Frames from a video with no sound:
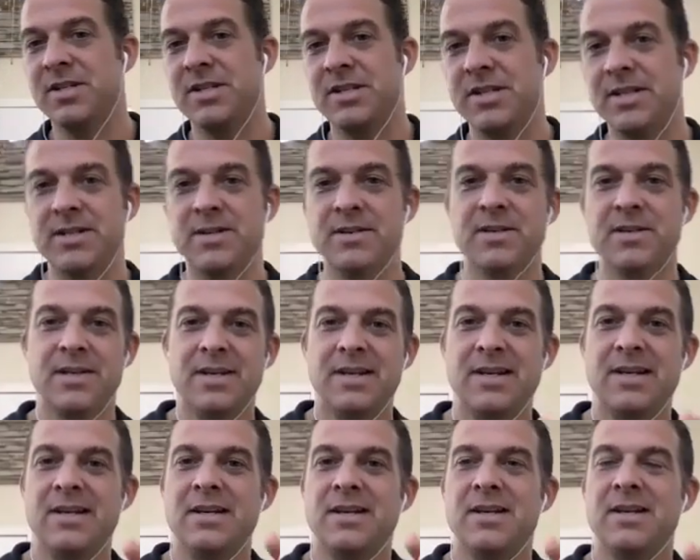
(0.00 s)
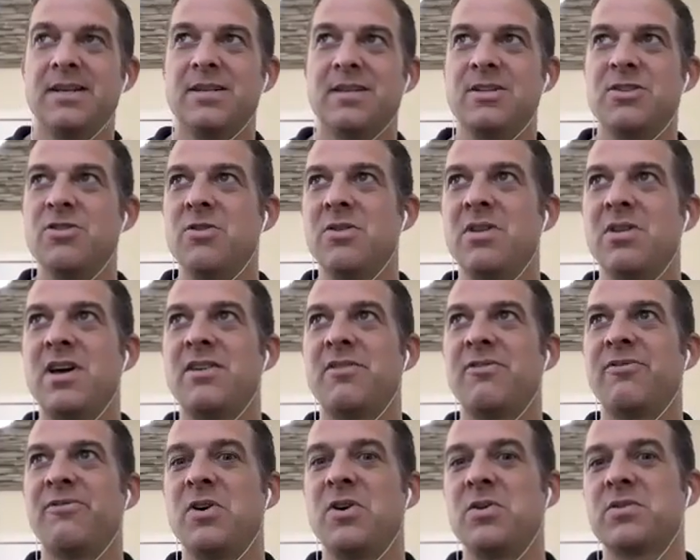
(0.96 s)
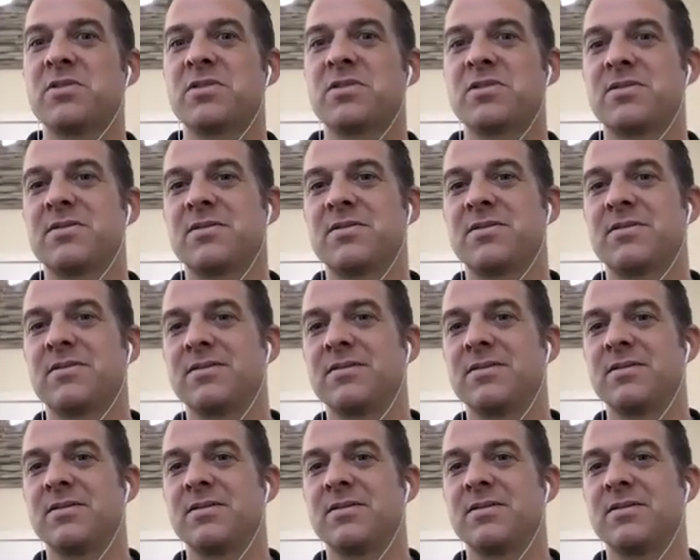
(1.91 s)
And then, a lot of folks,